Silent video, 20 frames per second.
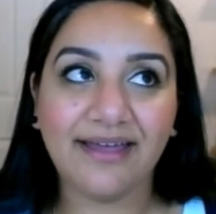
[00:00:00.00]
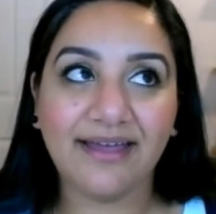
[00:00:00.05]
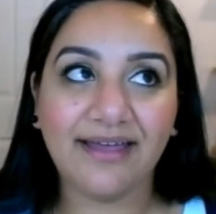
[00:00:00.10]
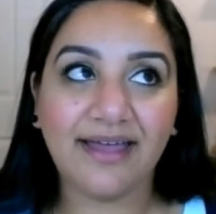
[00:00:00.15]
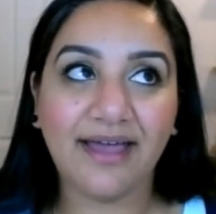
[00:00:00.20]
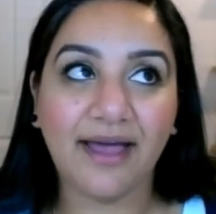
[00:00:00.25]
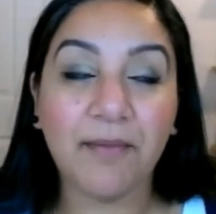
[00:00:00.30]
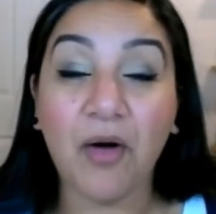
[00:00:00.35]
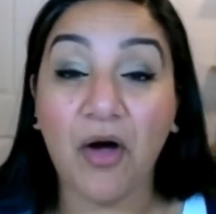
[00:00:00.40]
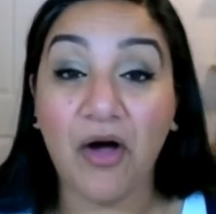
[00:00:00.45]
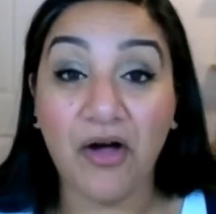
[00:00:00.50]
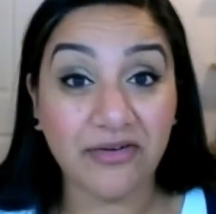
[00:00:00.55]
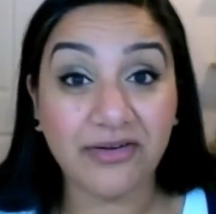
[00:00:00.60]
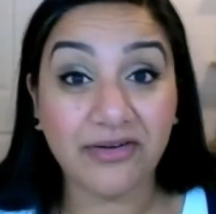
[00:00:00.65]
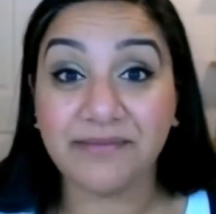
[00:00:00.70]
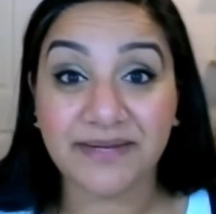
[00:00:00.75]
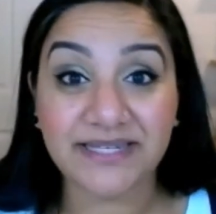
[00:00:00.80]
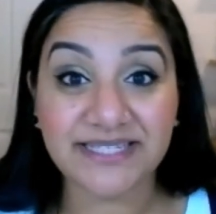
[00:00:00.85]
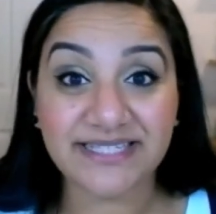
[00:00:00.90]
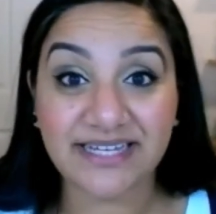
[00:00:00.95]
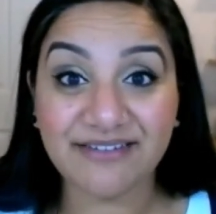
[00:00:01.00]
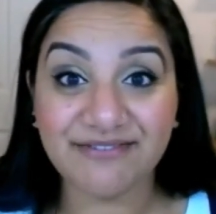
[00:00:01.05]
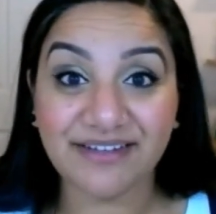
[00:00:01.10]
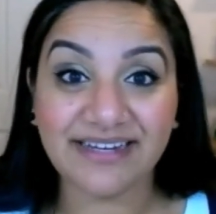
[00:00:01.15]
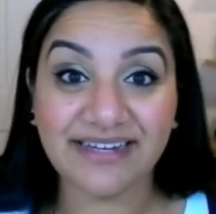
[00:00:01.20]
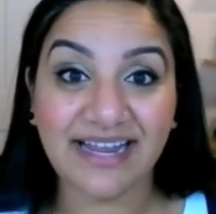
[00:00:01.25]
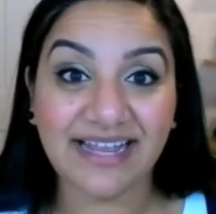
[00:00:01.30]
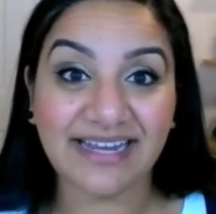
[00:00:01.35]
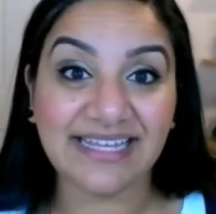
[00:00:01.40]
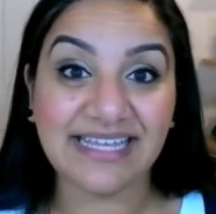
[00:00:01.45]
honoring myself
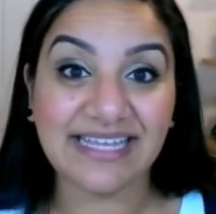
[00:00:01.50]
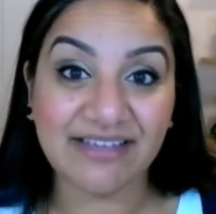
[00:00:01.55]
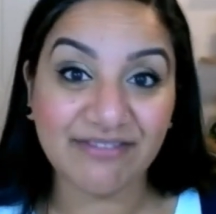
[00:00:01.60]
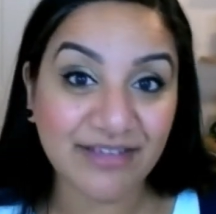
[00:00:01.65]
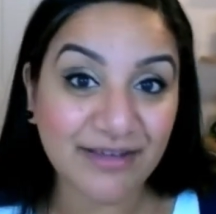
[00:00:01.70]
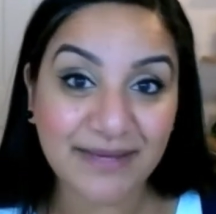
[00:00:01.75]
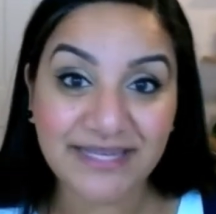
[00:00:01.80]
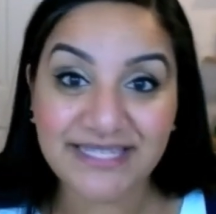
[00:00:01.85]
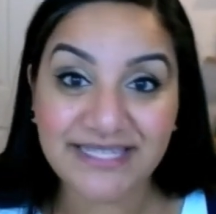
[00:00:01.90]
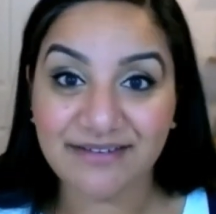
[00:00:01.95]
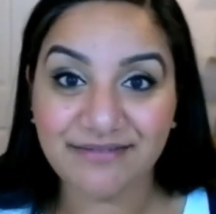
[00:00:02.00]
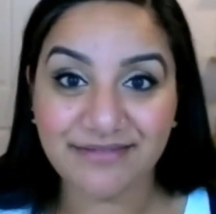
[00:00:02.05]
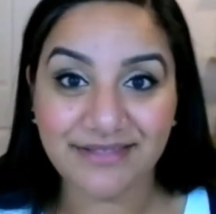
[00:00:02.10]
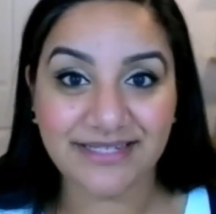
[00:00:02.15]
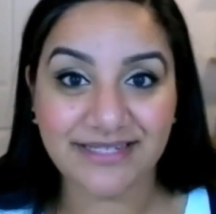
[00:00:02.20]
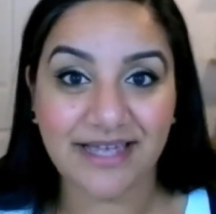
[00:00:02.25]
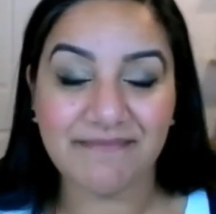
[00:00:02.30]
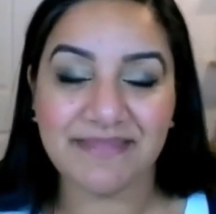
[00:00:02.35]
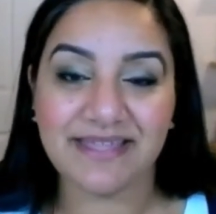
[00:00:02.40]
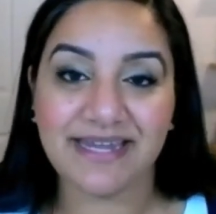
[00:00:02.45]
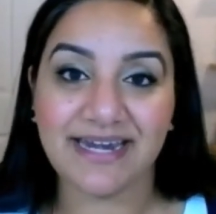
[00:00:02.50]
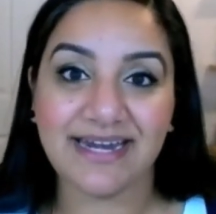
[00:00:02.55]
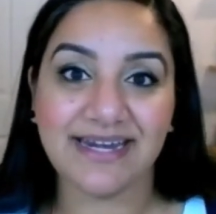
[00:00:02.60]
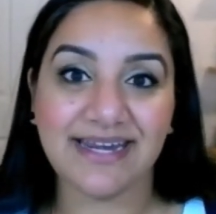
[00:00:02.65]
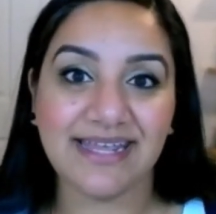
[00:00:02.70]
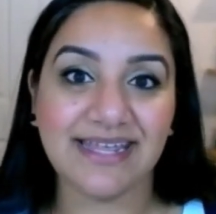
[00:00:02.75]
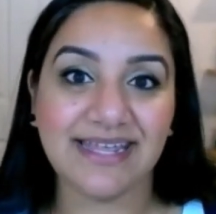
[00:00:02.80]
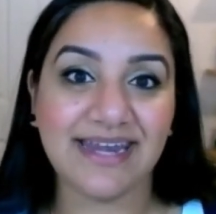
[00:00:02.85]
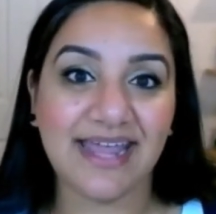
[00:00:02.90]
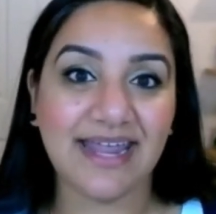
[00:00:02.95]
and giving myself the time that I
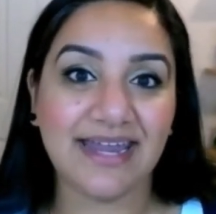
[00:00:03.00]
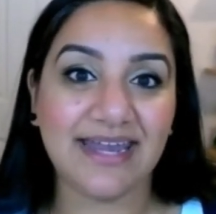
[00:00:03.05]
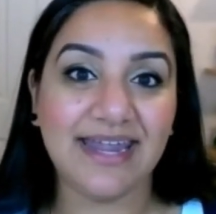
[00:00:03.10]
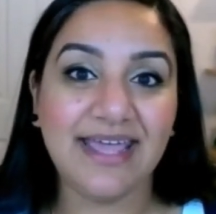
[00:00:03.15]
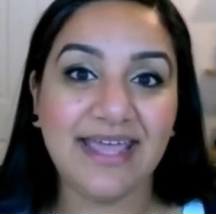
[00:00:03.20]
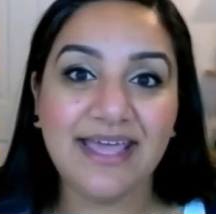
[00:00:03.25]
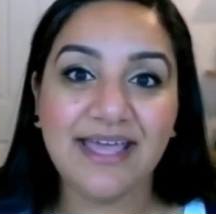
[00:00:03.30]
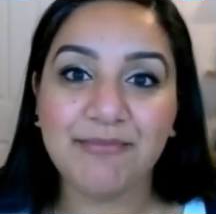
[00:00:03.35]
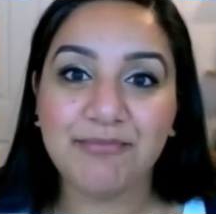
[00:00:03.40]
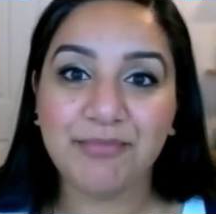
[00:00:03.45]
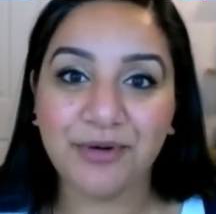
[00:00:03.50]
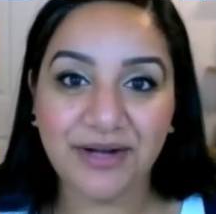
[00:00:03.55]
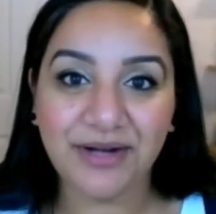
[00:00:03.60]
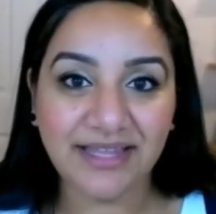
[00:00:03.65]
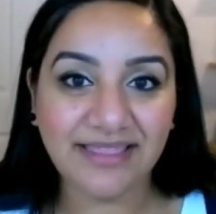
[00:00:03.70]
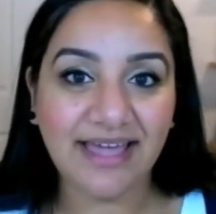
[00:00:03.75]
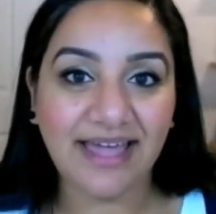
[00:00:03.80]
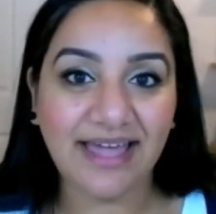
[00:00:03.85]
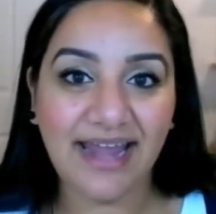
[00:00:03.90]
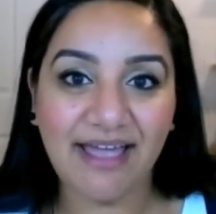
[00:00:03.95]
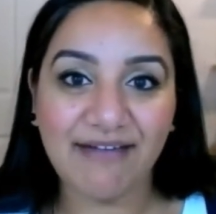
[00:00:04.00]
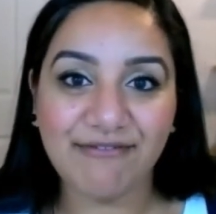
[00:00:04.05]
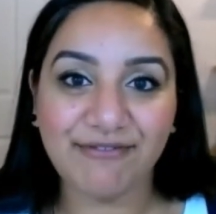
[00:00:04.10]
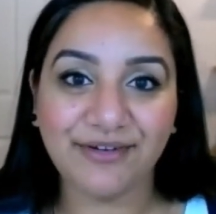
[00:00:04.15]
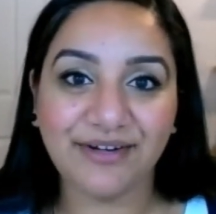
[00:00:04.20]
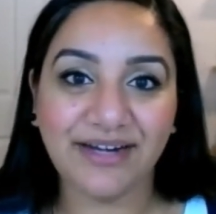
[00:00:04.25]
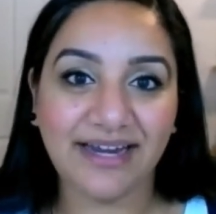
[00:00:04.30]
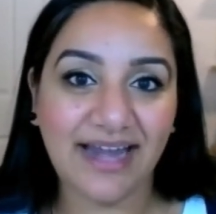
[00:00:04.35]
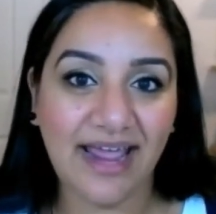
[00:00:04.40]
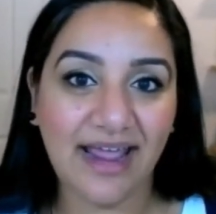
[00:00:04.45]
need and putting that
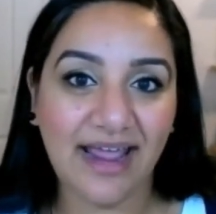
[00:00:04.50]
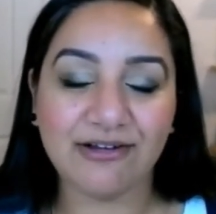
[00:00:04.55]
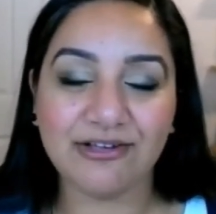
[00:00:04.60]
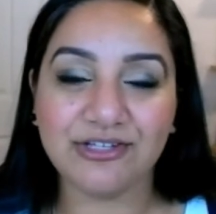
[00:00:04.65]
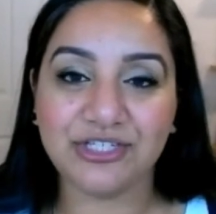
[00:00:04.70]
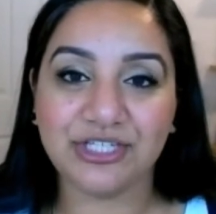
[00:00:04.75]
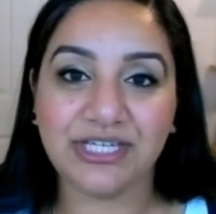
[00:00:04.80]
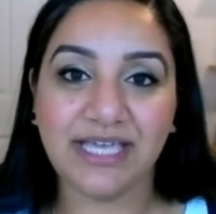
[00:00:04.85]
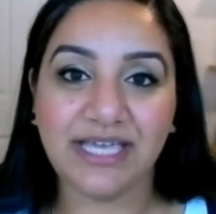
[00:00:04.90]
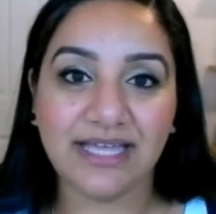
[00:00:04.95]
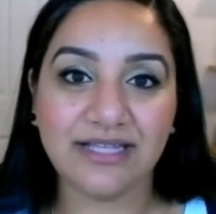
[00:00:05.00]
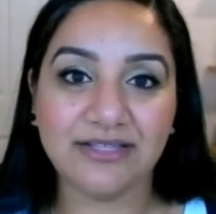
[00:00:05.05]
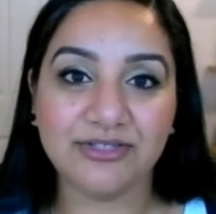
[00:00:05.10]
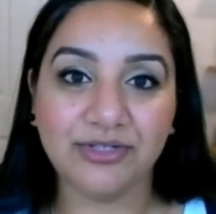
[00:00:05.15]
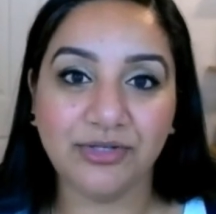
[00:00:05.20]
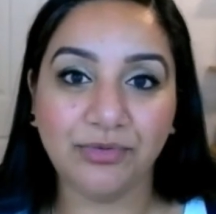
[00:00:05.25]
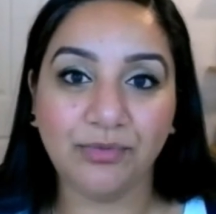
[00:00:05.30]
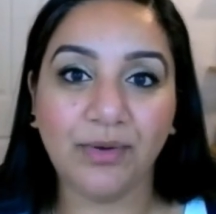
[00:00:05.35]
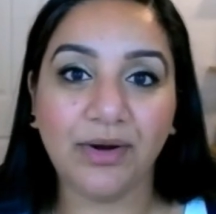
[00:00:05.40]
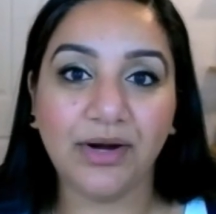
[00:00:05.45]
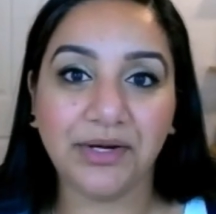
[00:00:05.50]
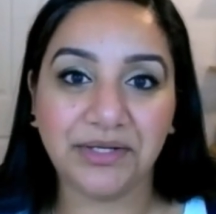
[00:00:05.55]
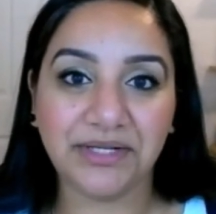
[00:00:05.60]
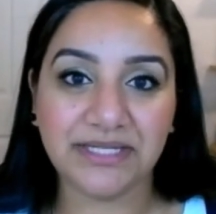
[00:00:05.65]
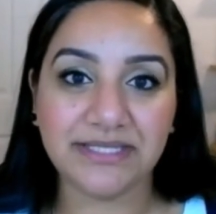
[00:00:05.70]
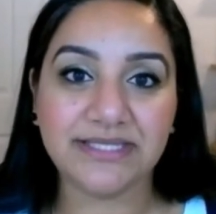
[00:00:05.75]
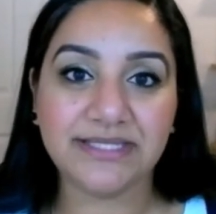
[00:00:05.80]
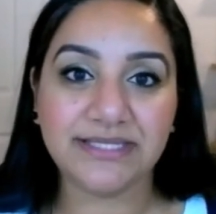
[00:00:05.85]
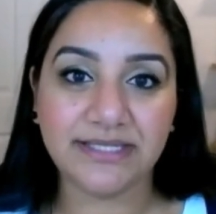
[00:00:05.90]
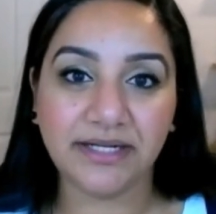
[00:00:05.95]
effort and energy into where it
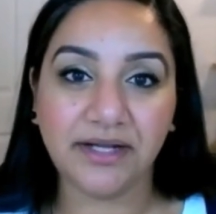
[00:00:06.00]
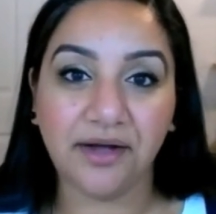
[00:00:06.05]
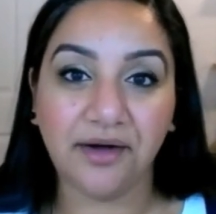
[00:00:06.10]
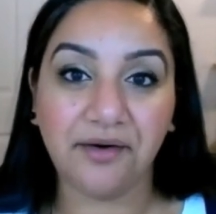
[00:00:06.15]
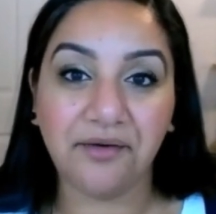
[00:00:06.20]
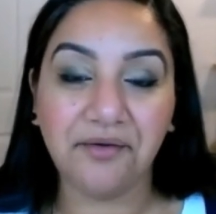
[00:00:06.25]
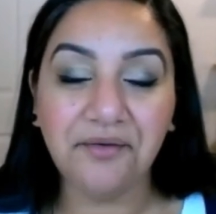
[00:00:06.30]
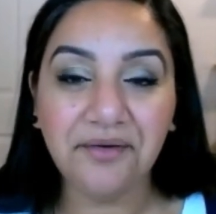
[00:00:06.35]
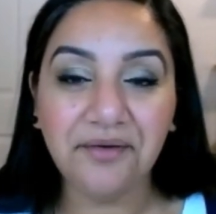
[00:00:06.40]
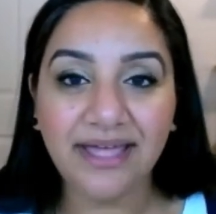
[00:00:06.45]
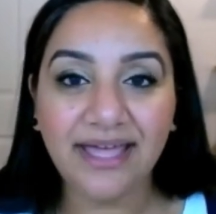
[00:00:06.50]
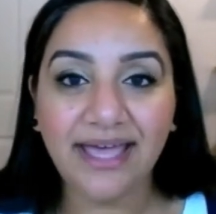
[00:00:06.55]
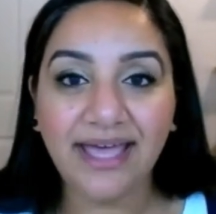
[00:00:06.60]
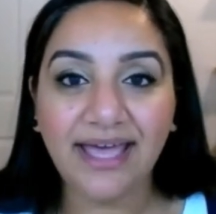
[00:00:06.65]
needs to go.